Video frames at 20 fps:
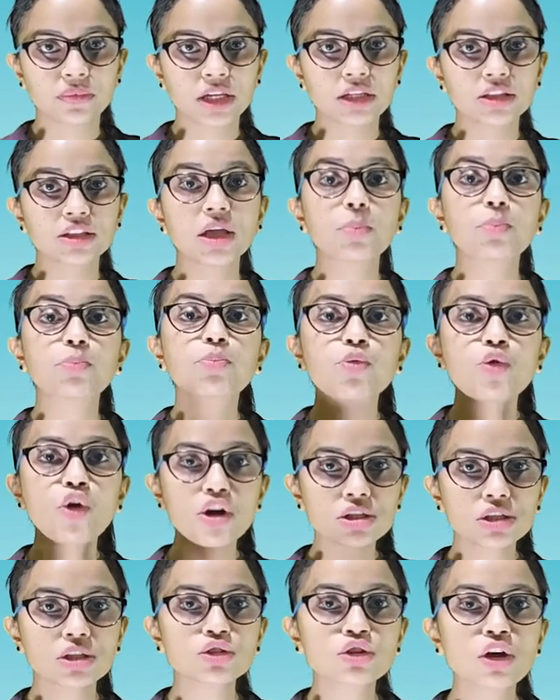The
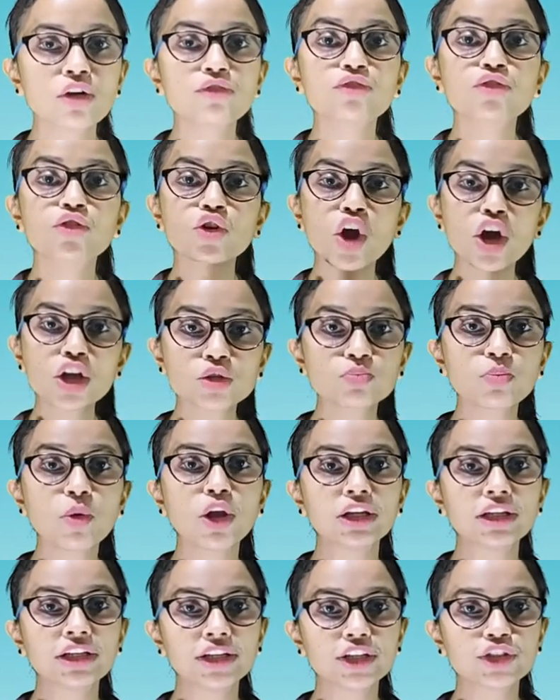process of
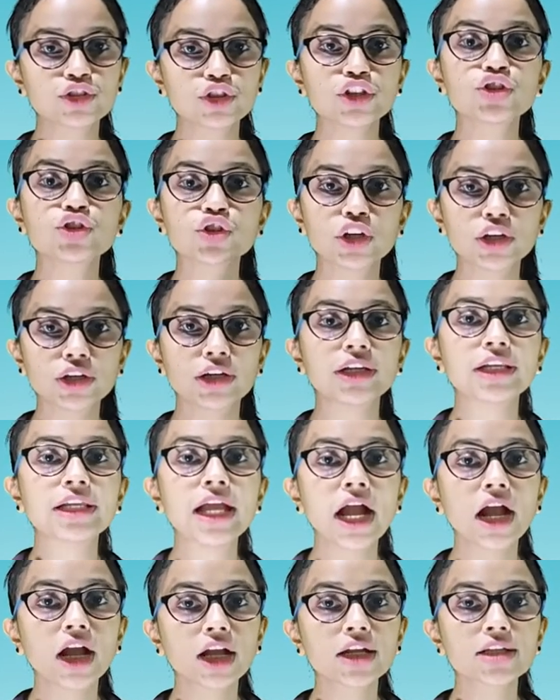cross-pollination
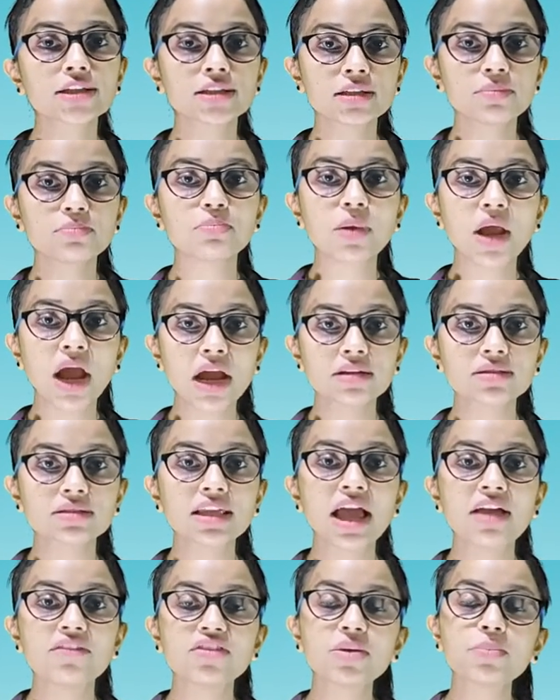generally occurs in plants
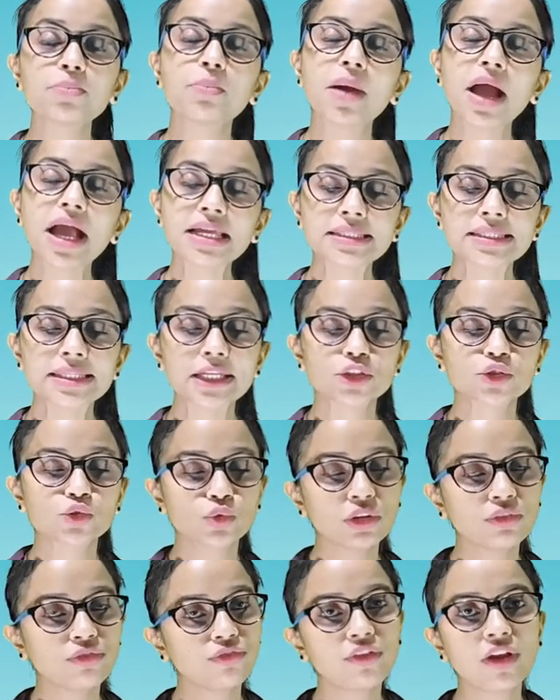having
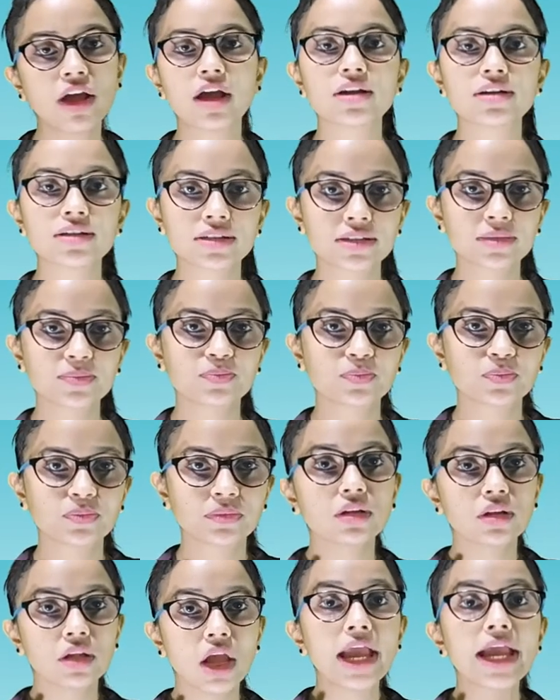bisexual flowers.
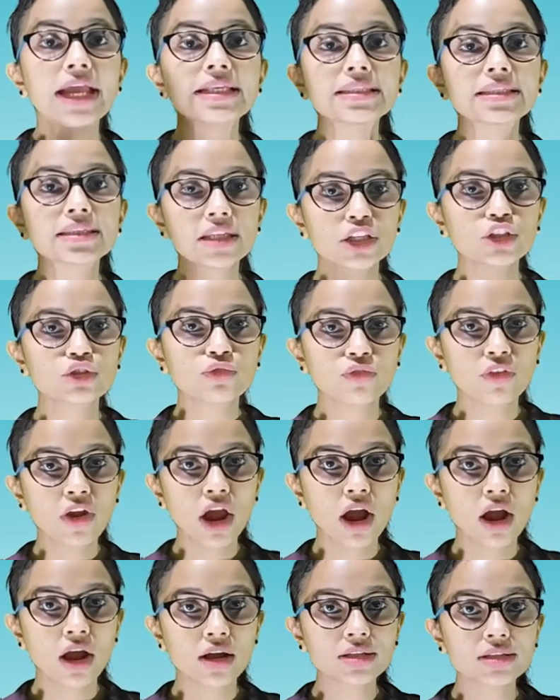In such
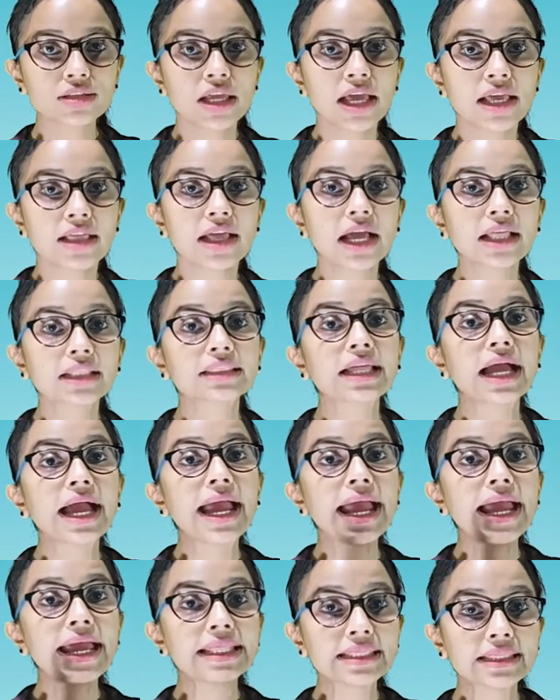flowers, the
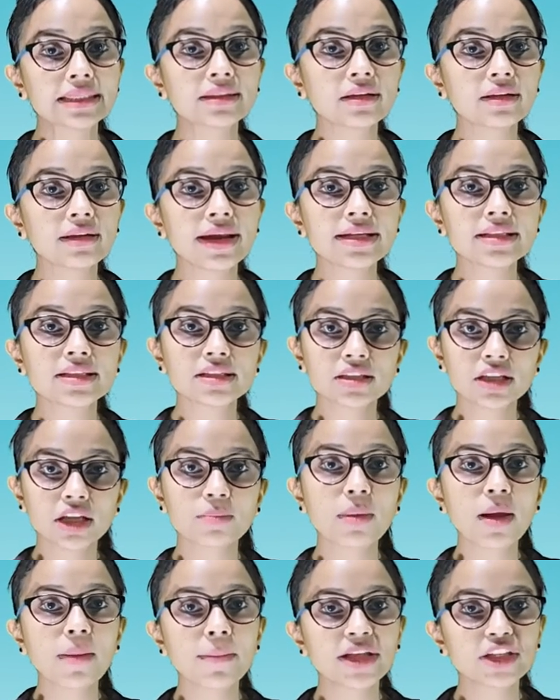anther and
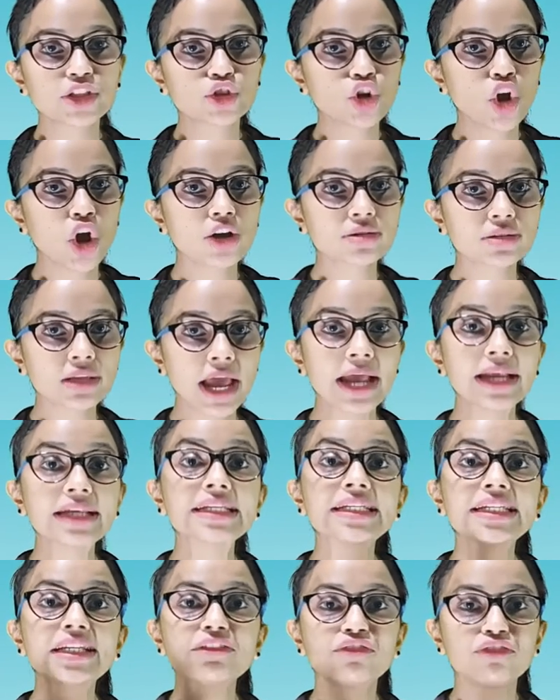stigma matures
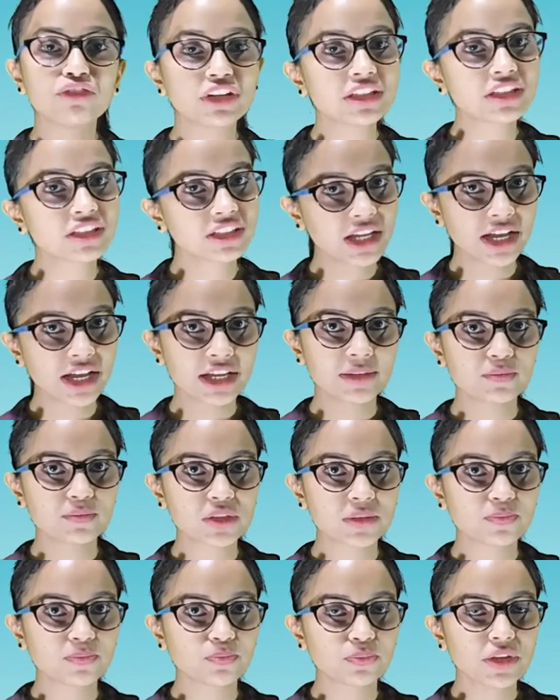at different
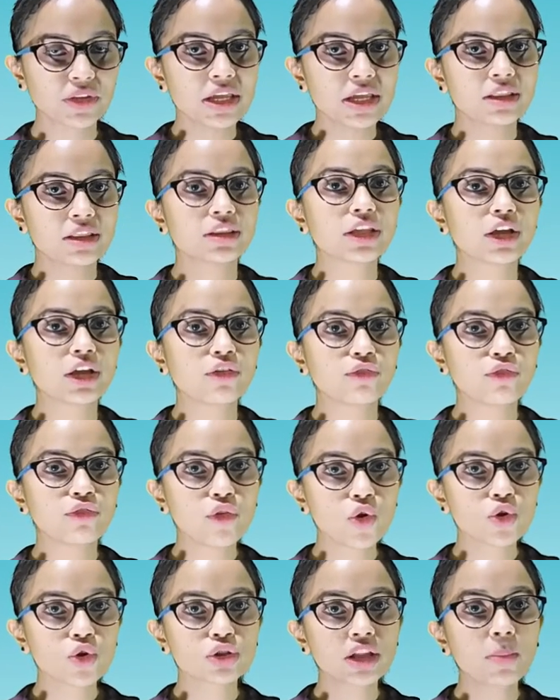times.
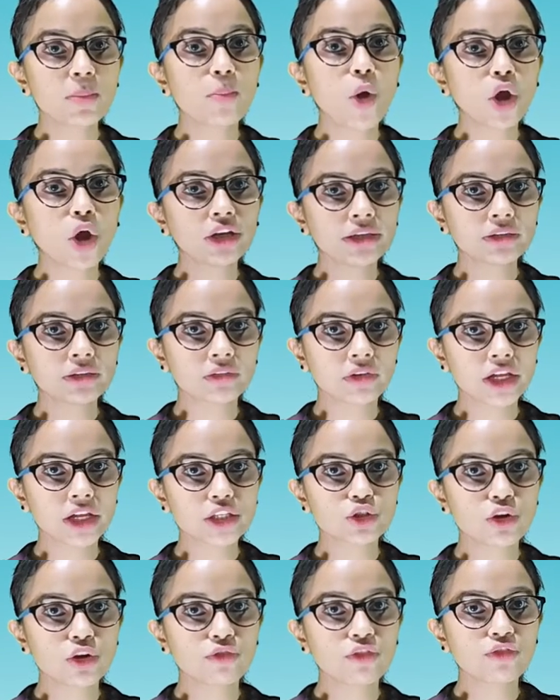Therefore, the pollen
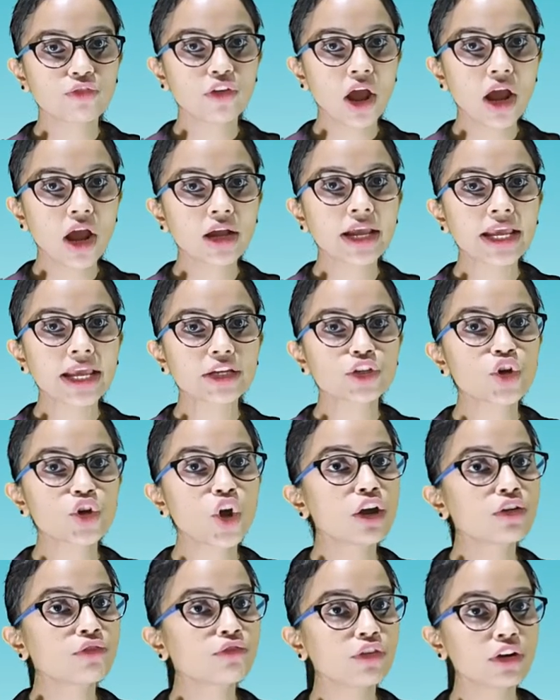grains of a flower
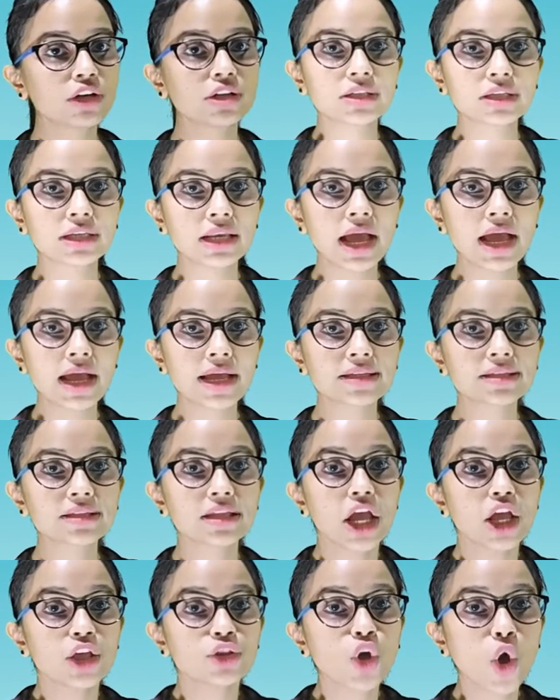cannot fertilize
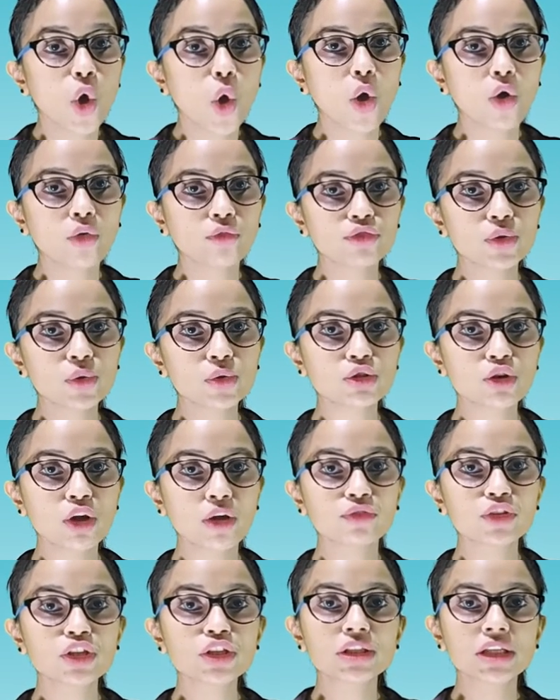the ovules
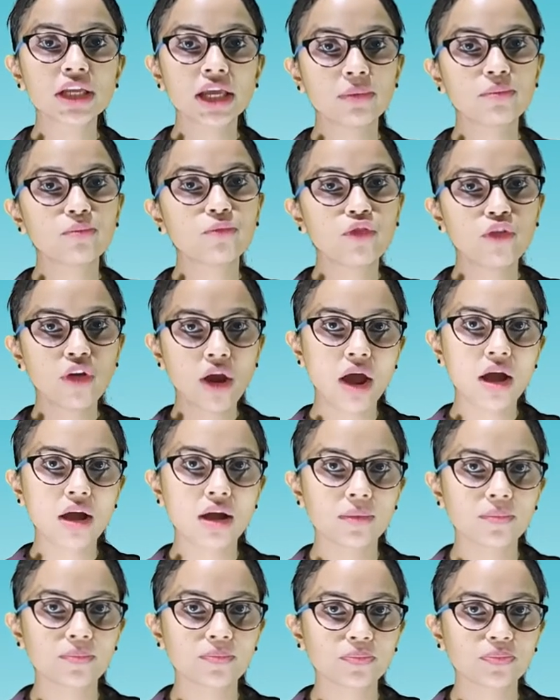of the same
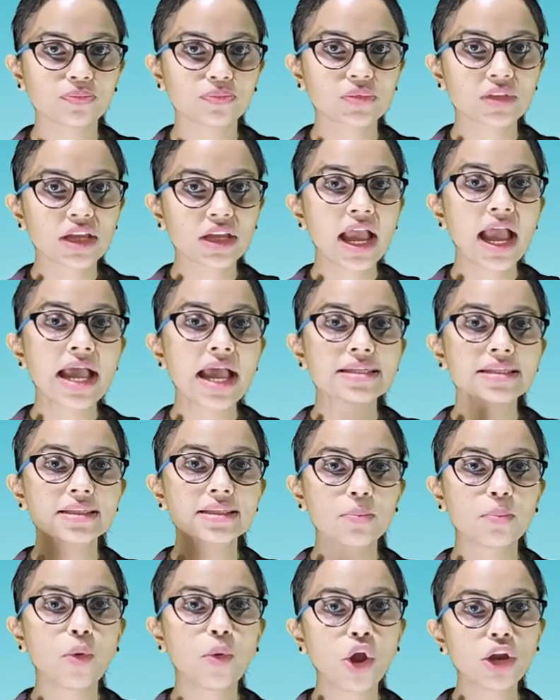flower. Hence,
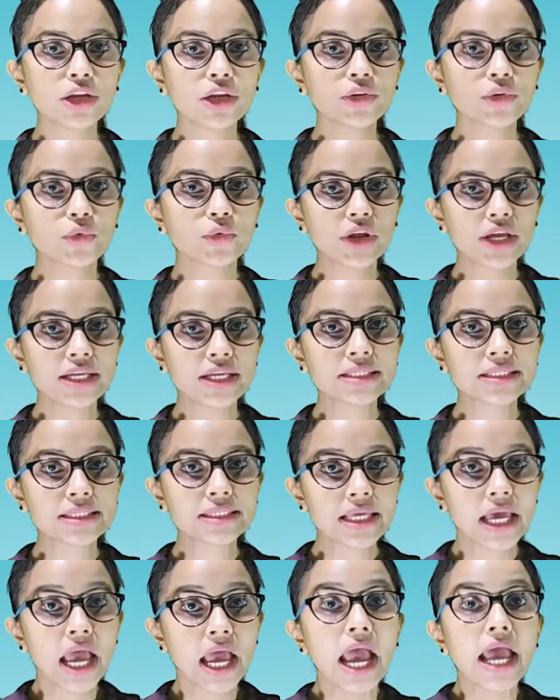the pollen
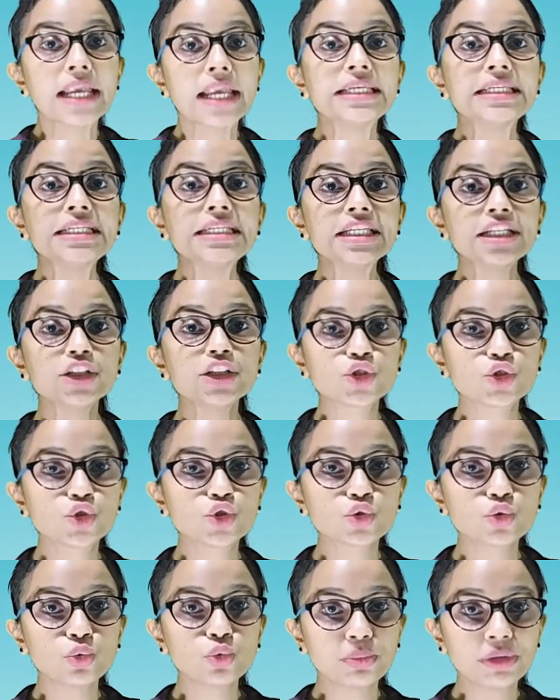grains need
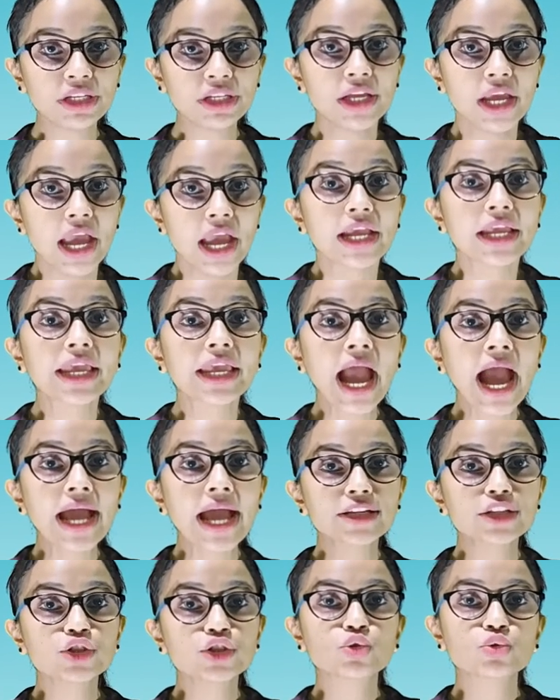to be
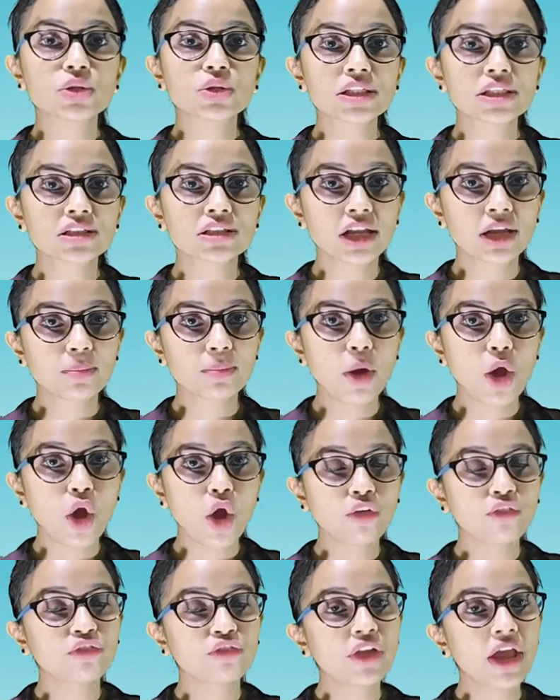carried to the stigma
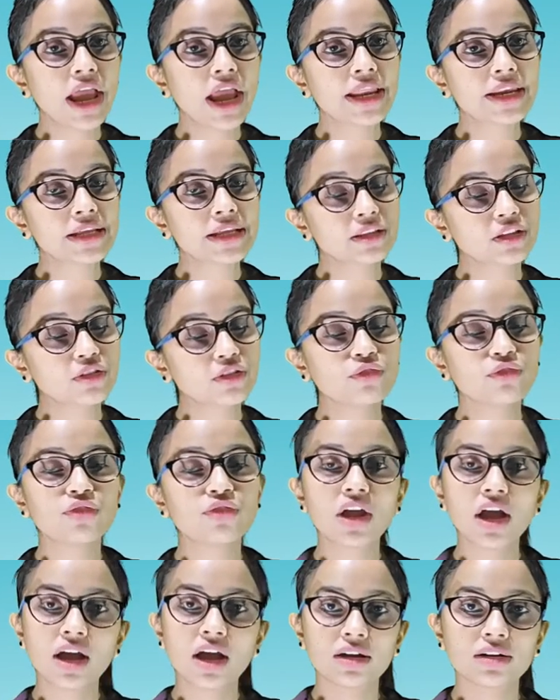of another
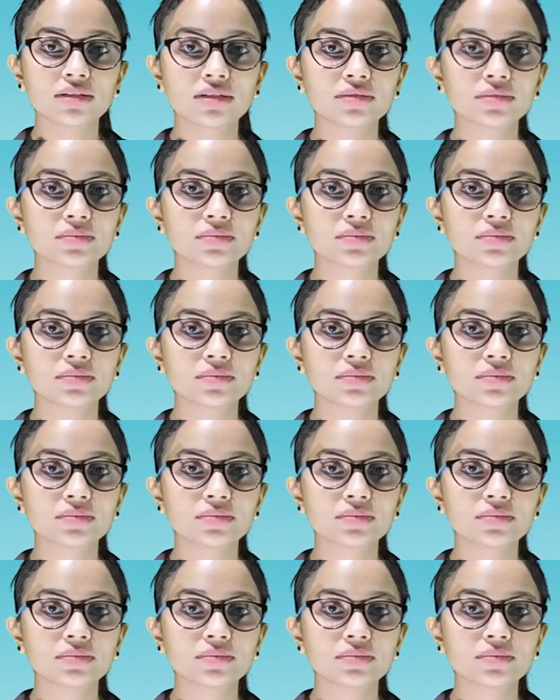flower.